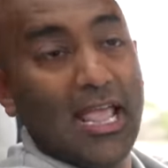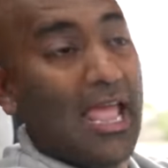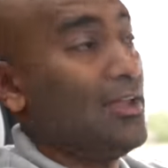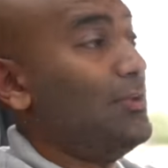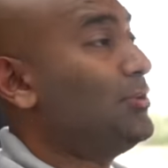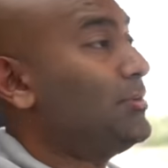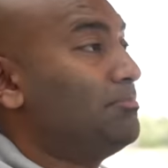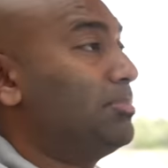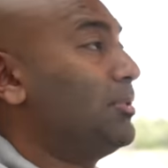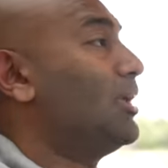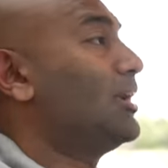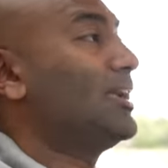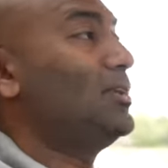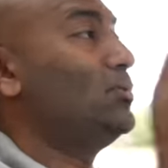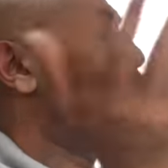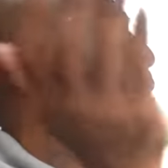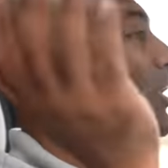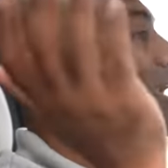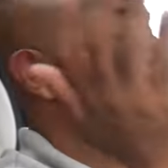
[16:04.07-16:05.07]
And you can plug
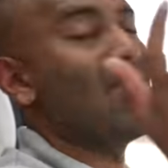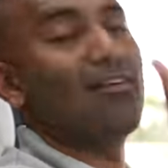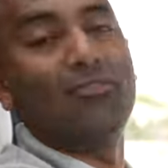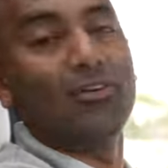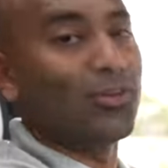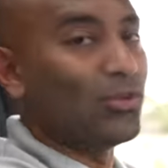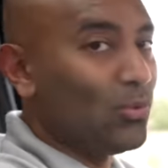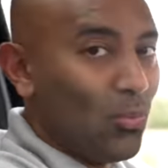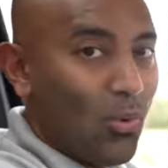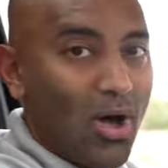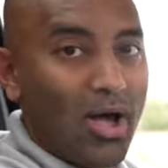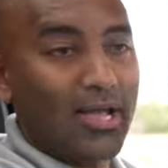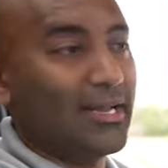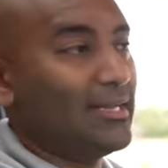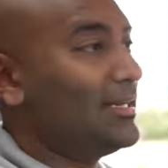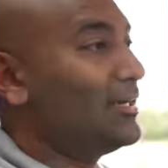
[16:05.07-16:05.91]
in whatever you want and